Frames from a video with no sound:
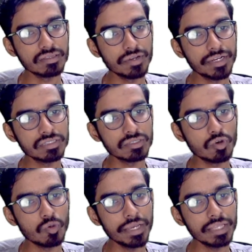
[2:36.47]
So it is
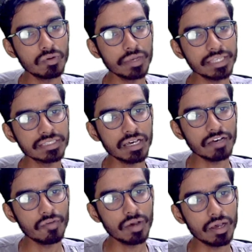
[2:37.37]
dou by dou x
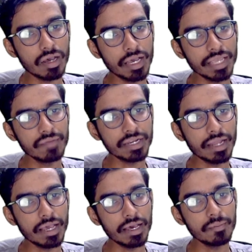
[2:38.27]
of I
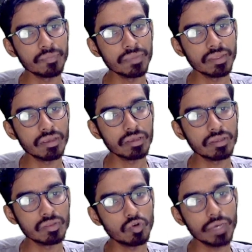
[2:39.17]
vector,
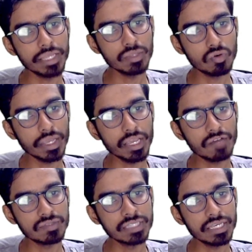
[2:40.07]
dou by dou y
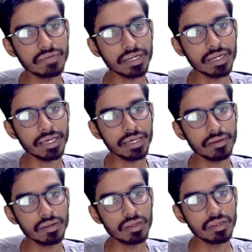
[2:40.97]
of j vector,
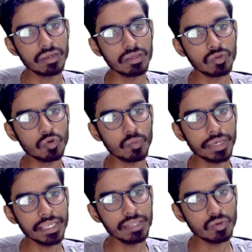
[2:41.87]
dou
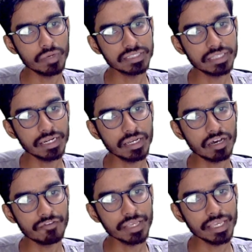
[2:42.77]
by dou z
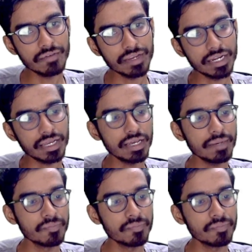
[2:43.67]
of k vector